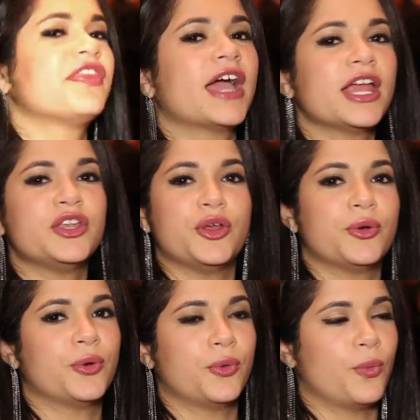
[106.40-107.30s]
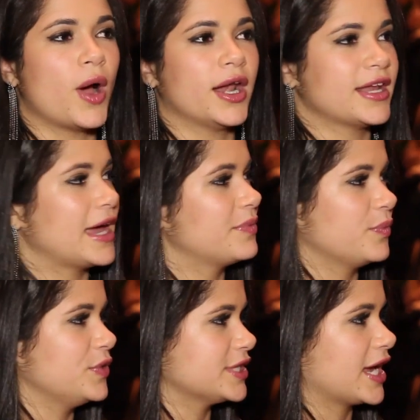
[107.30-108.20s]
think I knew who what type
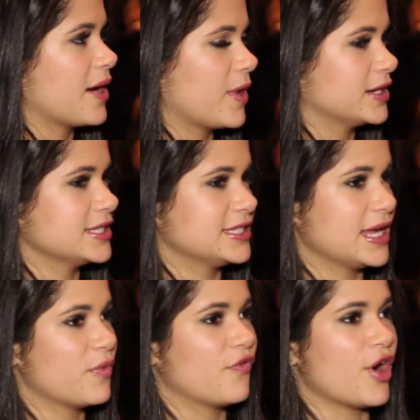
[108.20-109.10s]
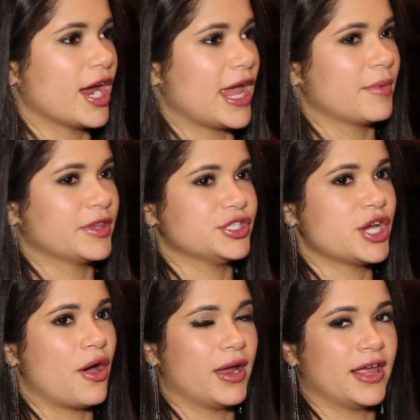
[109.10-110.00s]
of music I wanted to sing before I came on the
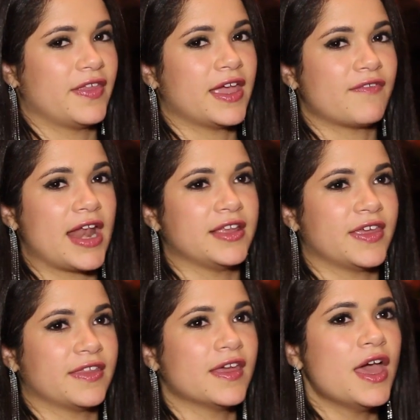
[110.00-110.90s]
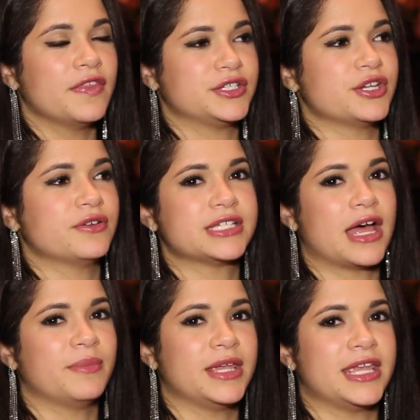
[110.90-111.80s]
show, and I think if anything, the show just
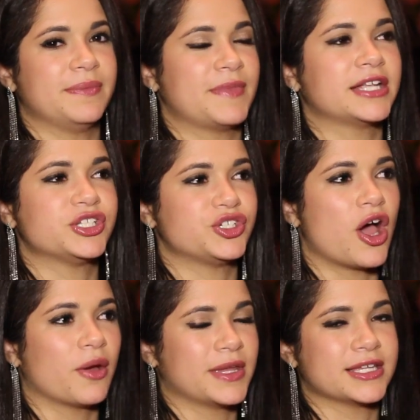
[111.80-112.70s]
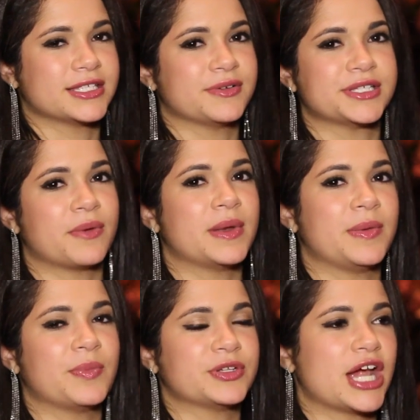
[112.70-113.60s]
helped me keep that strong because there were so many
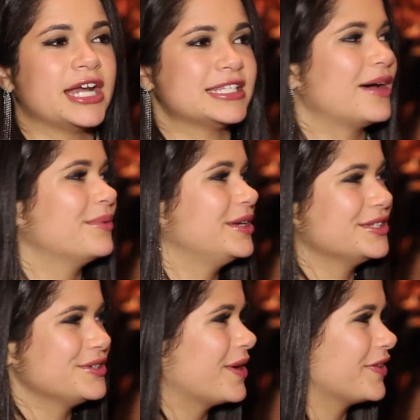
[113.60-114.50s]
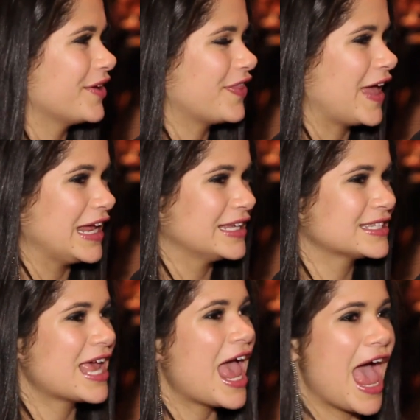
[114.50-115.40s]
people trying to tell me to do other
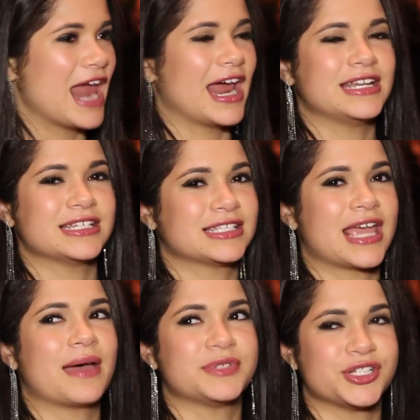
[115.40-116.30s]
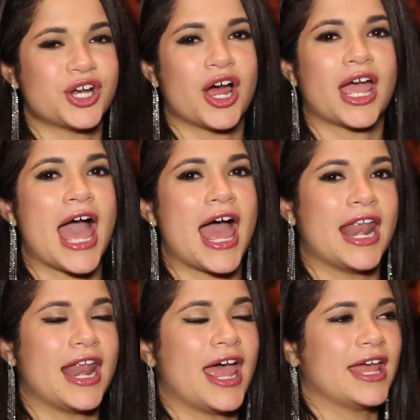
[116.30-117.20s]
things, and I just kept a strong
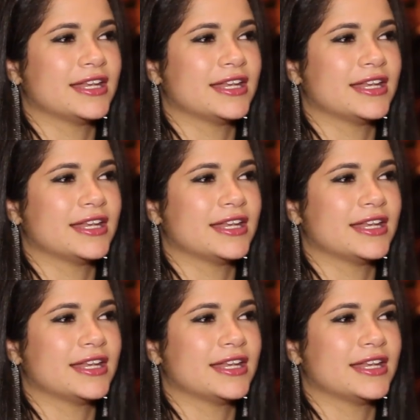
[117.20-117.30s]
head yeah.